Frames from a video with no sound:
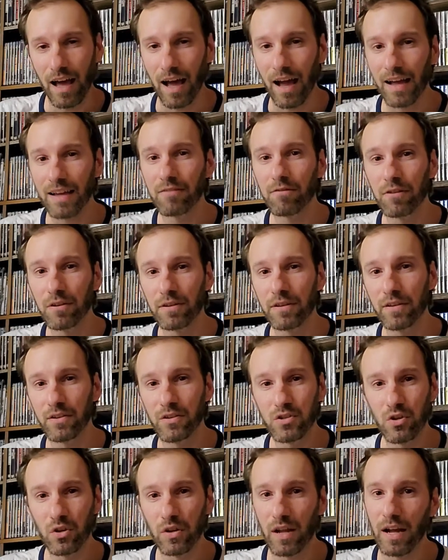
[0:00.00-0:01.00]
I really
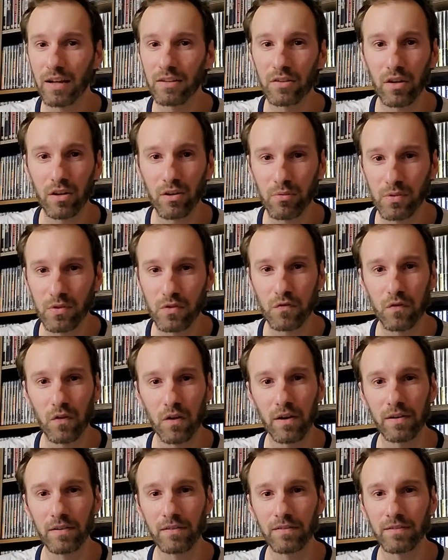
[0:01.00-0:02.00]
enjoyed it. I thought it was
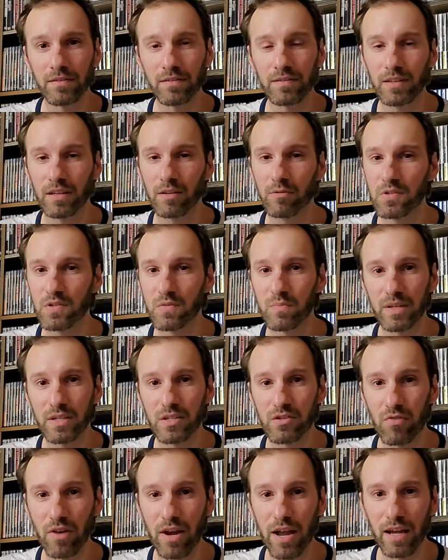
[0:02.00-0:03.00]
fun. It was
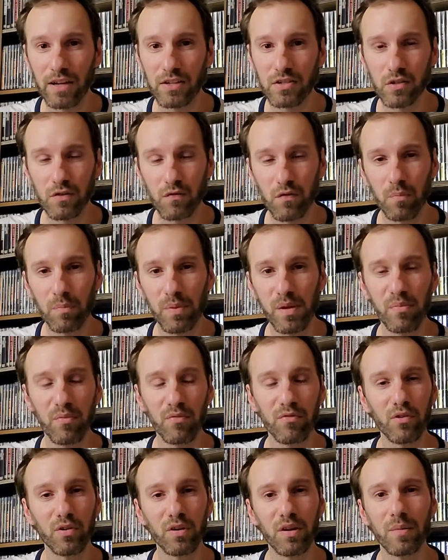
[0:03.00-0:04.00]
mixed reactions from people
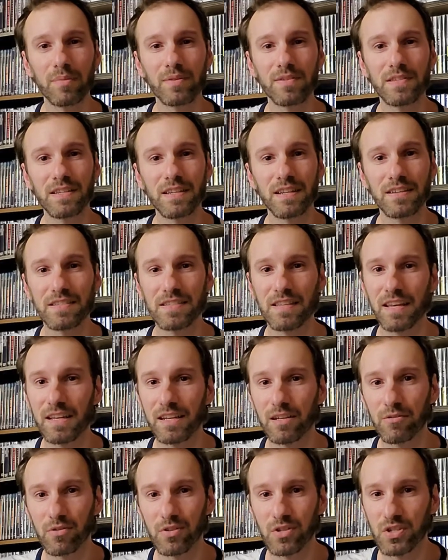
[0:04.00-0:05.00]
from what I've been seeing, saying
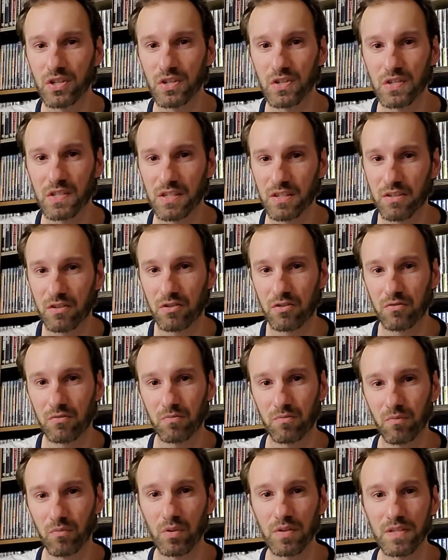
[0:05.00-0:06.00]
it was just
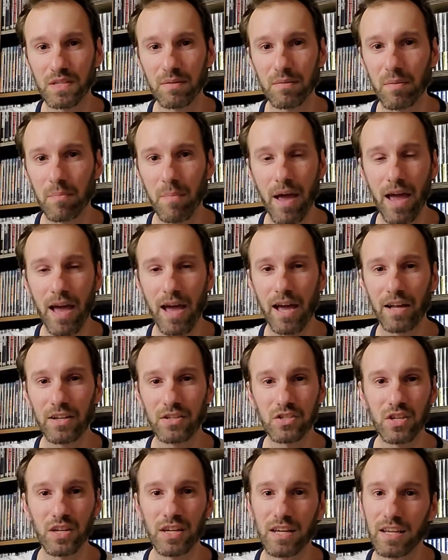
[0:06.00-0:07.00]
wasn't a
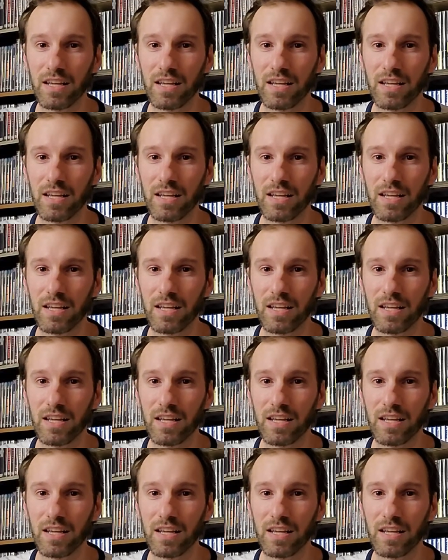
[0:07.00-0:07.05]
match.